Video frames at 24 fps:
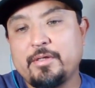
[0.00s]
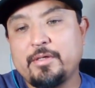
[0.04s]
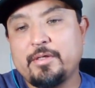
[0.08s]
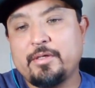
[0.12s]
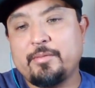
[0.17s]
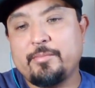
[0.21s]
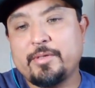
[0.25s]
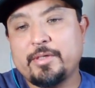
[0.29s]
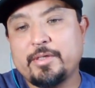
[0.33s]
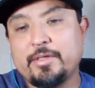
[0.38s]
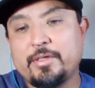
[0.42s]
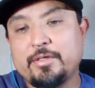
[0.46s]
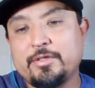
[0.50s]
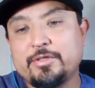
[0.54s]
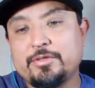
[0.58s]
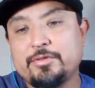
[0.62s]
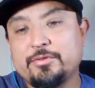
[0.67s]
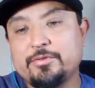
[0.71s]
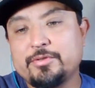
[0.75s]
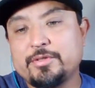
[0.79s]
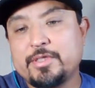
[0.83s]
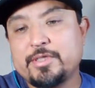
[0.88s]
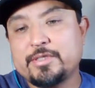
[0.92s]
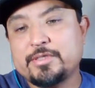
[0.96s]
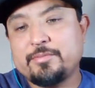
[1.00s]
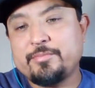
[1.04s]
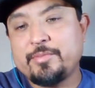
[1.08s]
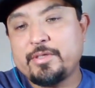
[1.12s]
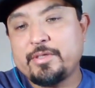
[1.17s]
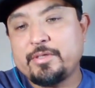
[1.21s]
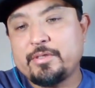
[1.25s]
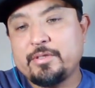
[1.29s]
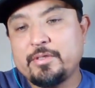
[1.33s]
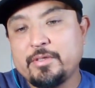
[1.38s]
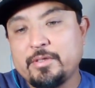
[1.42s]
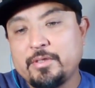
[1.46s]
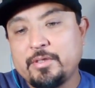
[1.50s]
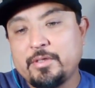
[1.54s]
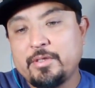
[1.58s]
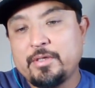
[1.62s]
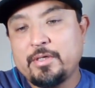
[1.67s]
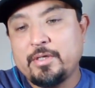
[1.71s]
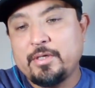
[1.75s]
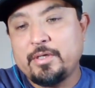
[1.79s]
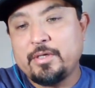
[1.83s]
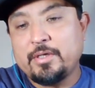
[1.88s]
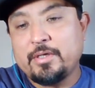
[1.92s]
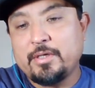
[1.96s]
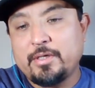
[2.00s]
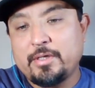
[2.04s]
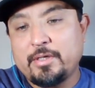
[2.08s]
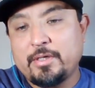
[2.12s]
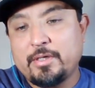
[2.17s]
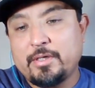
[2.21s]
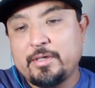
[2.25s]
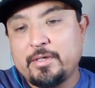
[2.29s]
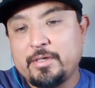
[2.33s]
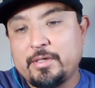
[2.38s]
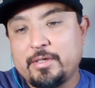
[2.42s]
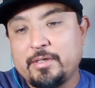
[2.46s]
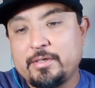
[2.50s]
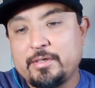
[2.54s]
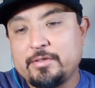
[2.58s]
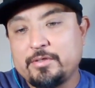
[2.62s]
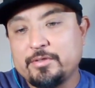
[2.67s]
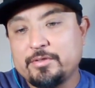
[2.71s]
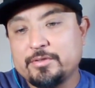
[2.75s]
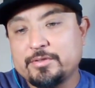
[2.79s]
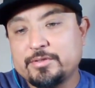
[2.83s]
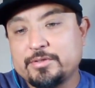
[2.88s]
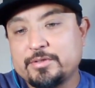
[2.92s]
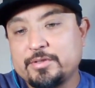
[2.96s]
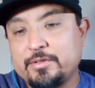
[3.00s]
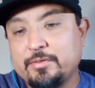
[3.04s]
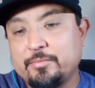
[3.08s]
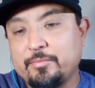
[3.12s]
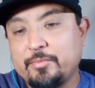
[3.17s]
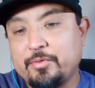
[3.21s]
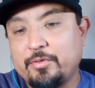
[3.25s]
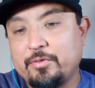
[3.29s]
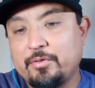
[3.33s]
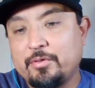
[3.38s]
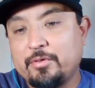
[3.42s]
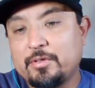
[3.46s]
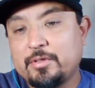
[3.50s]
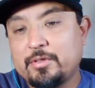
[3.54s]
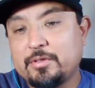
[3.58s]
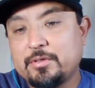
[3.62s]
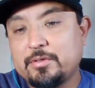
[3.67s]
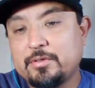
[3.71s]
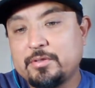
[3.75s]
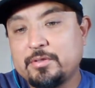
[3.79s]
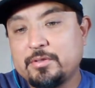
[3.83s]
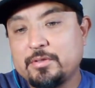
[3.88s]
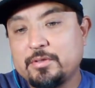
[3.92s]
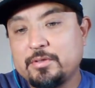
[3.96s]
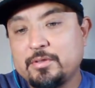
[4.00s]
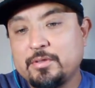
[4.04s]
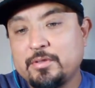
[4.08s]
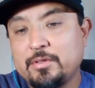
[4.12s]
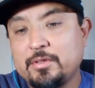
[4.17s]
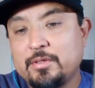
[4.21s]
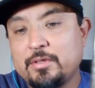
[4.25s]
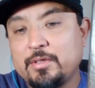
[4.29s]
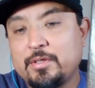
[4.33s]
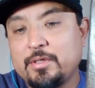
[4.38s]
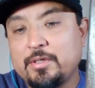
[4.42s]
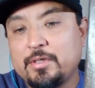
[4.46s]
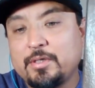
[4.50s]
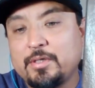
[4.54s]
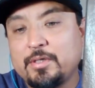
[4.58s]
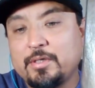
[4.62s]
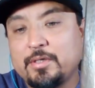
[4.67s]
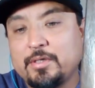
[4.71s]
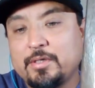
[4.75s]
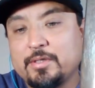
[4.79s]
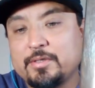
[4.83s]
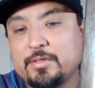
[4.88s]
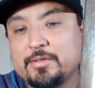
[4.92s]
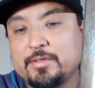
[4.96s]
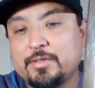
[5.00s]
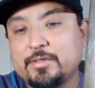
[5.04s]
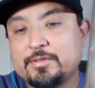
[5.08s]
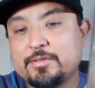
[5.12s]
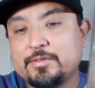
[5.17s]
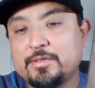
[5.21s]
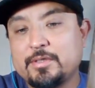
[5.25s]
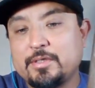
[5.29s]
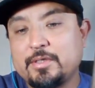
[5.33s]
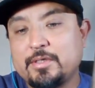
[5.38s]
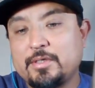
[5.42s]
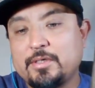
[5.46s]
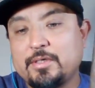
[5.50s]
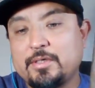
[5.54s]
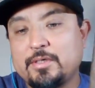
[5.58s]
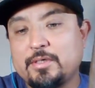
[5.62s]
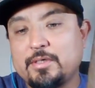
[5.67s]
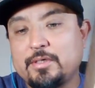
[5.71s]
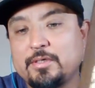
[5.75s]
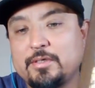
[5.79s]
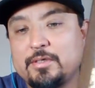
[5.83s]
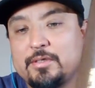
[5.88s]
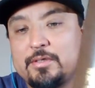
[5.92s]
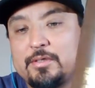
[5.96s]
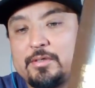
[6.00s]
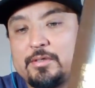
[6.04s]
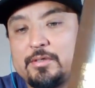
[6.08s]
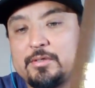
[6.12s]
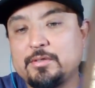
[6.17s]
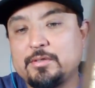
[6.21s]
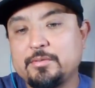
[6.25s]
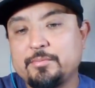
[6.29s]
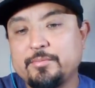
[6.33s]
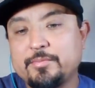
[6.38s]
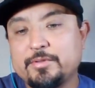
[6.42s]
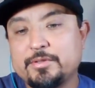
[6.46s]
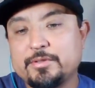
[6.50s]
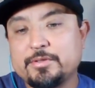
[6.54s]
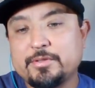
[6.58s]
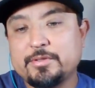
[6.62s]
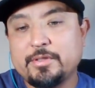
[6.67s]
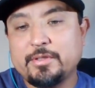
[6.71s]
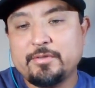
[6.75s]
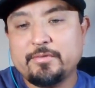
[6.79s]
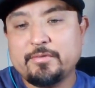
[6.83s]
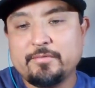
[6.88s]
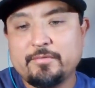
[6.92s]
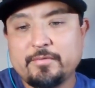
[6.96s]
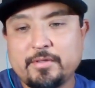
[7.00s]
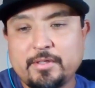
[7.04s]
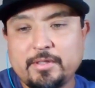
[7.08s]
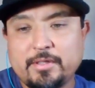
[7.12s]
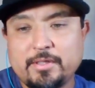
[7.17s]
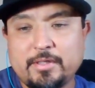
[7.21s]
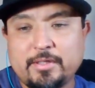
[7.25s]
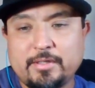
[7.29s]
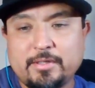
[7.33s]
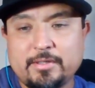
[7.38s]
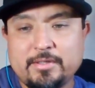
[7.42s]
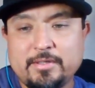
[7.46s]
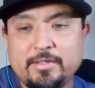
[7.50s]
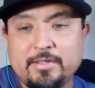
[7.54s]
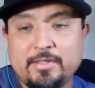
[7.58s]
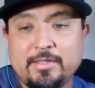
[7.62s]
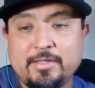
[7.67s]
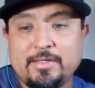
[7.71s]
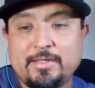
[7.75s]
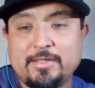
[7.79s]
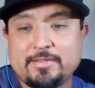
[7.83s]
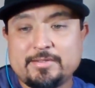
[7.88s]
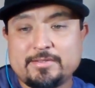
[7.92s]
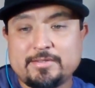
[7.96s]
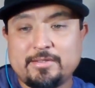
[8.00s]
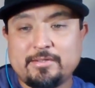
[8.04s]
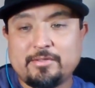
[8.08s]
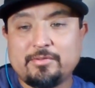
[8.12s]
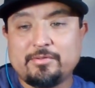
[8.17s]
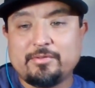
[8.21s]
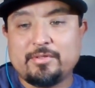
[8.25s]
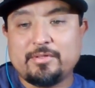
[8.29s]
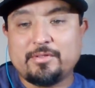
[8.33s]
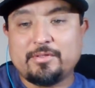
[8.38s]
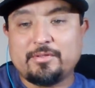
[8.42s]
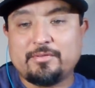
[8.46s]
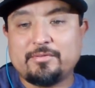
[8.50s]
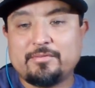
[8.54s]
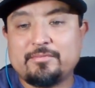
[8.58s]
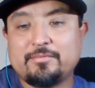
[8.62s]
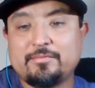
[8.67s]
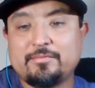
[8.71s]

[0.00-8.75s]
Aramaic English New Testament, and you'll see the menorah, and that's let me see. I got it. It's that